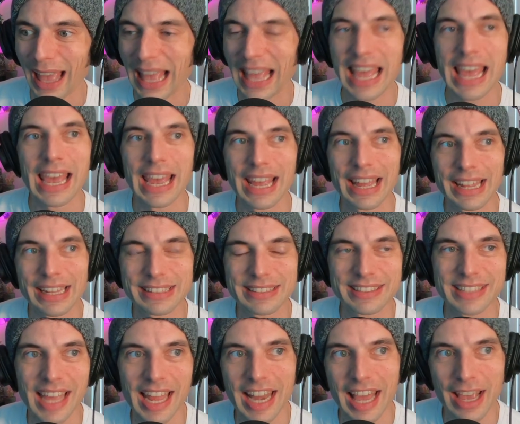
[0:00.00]
And
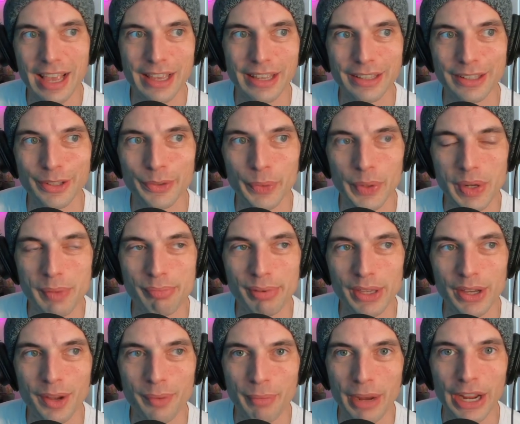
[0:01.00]
said, hey, you want to be
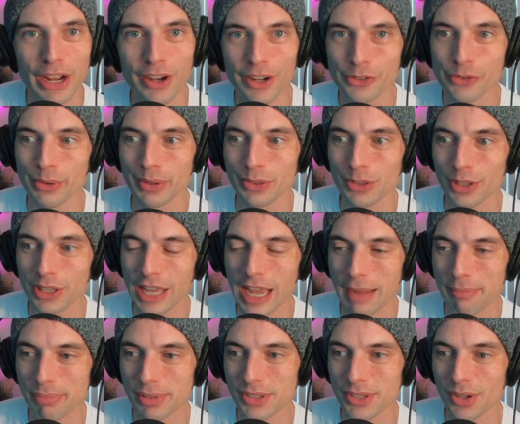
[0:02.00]
on my 100th
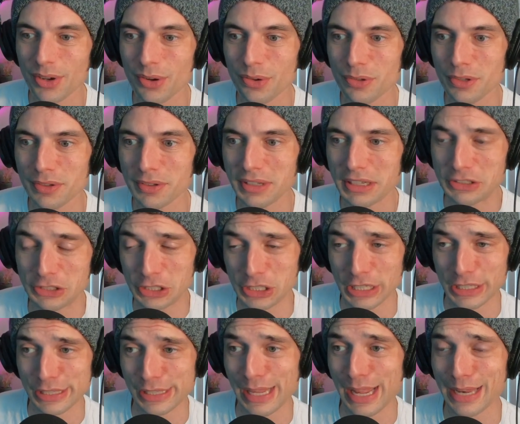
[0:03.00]
episode? And she
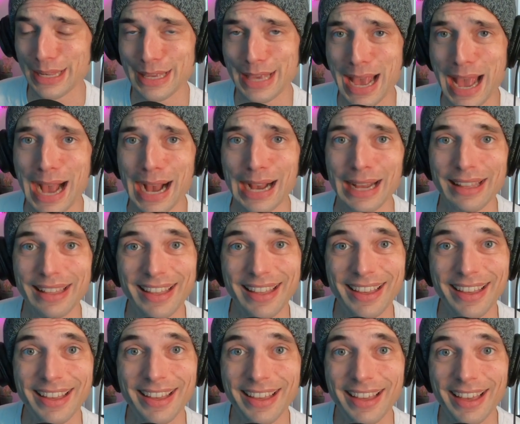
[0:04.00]
said, yeah.
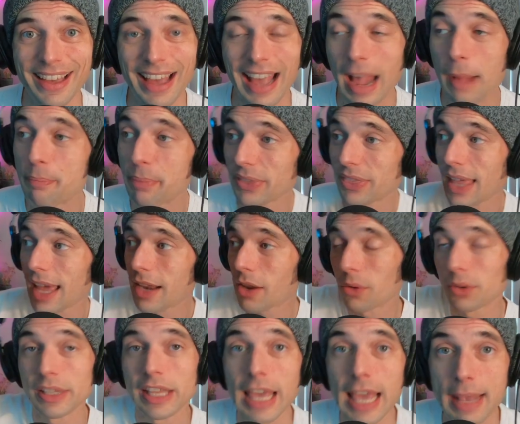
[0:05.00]
But that
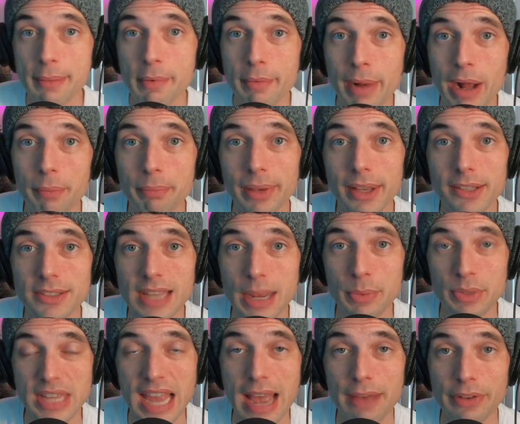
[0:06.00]
only came about because I
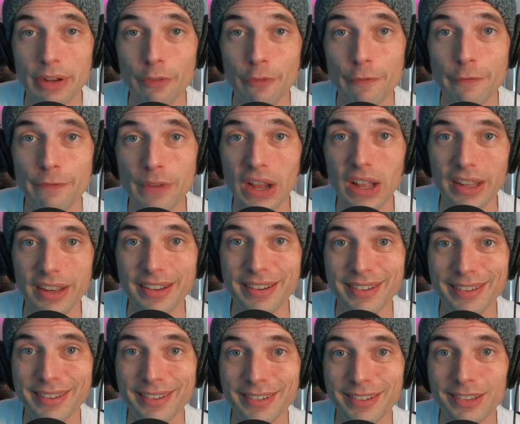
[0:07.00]
was having fun,
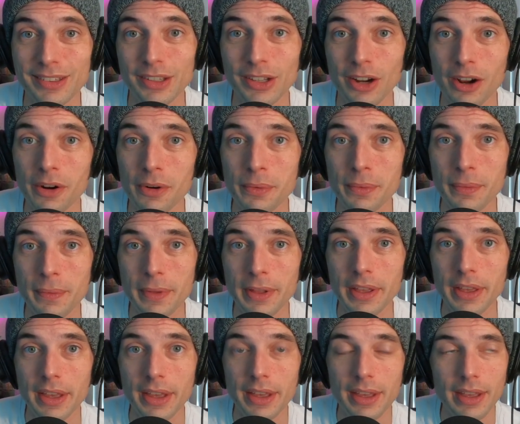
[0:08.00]
you know?
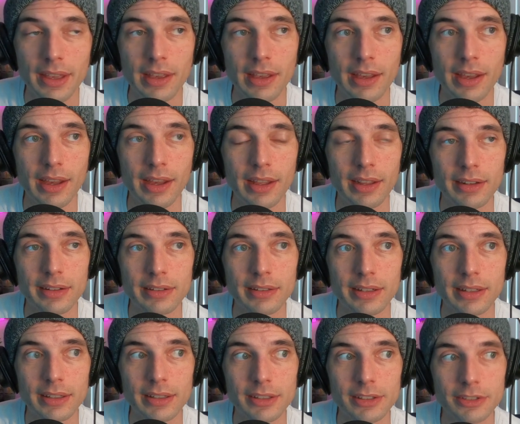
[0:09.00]
And
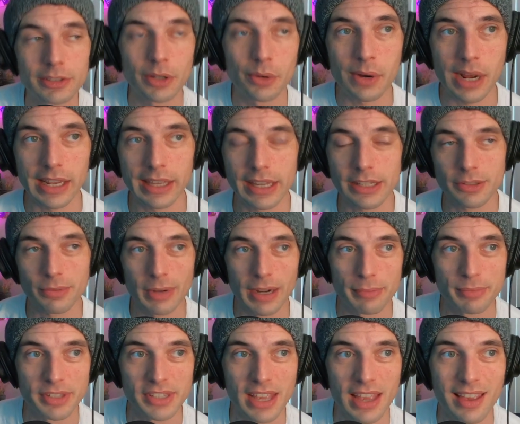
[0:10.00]
so I guess what I'm
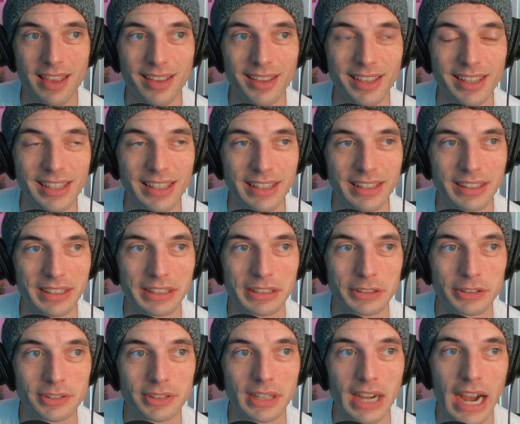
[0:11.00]
saying
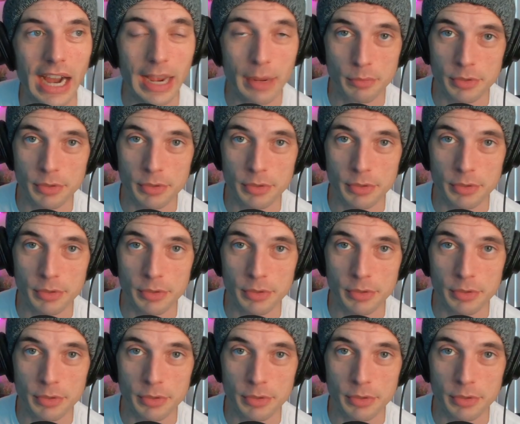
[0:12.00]
is I'm